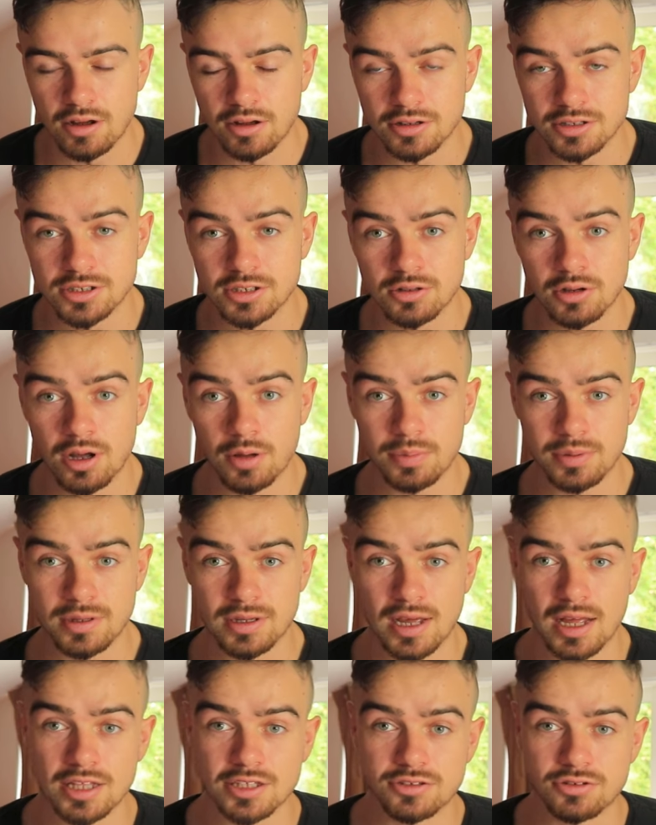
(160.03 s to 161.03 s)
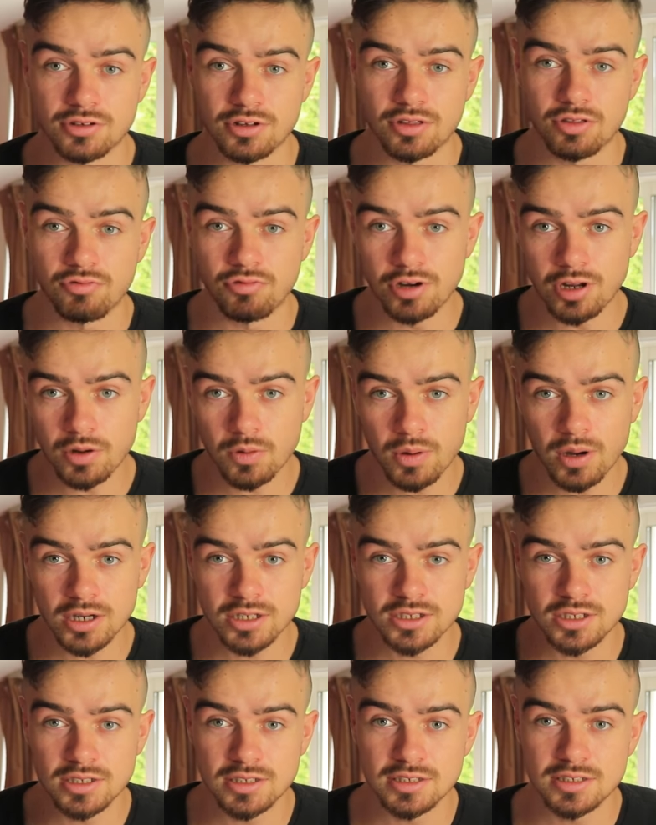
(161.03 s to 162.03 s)
also, I'll be answering three
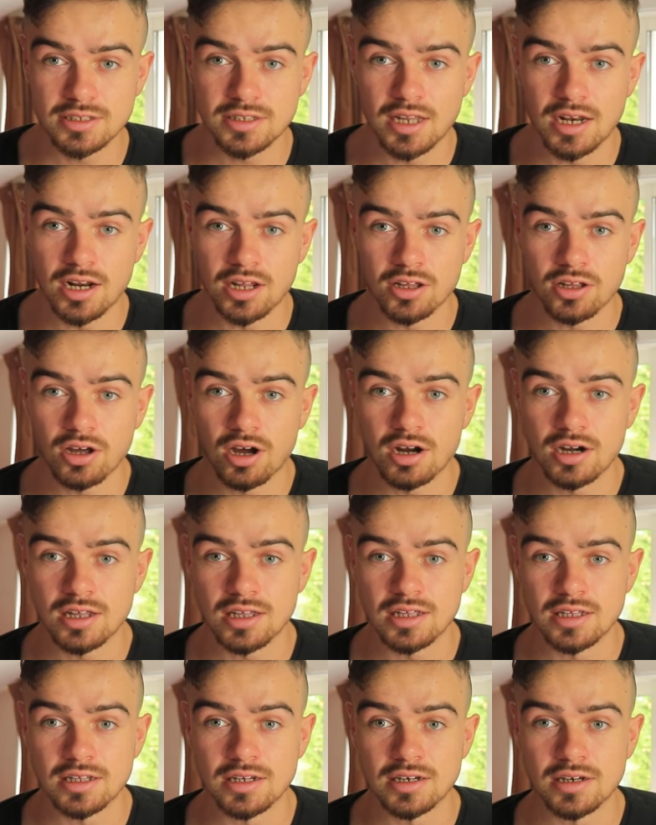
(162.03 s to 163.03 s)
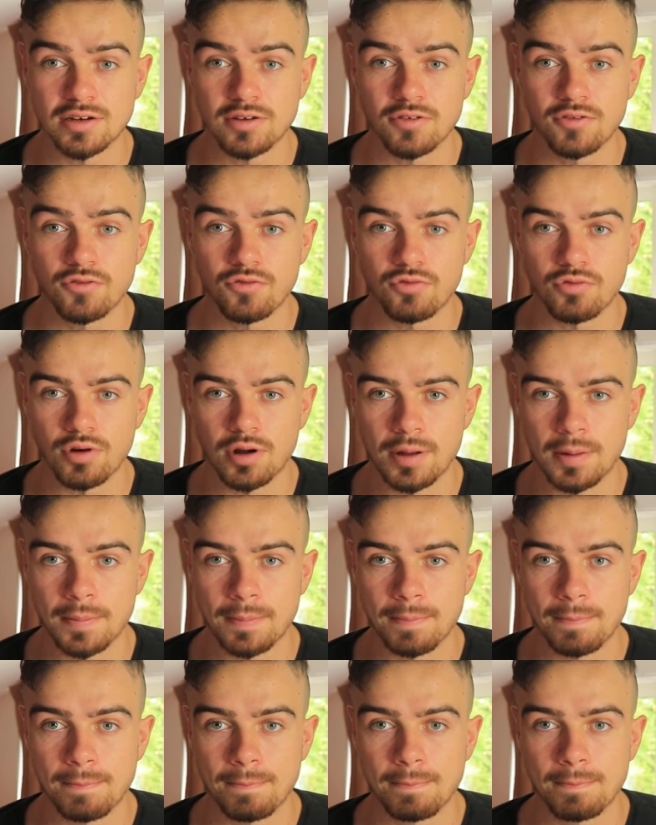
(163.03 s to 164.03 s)
questions that I got in
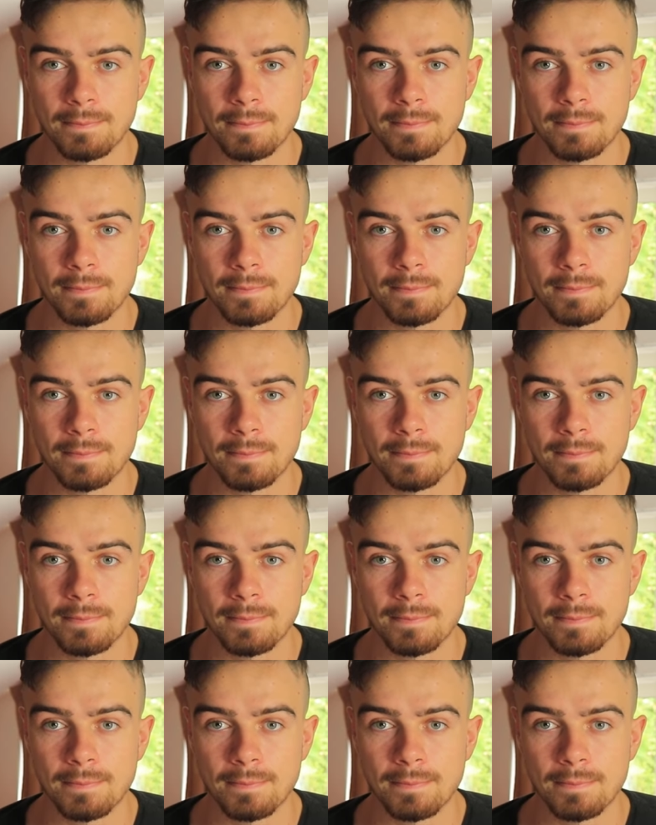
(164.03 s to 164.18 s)
from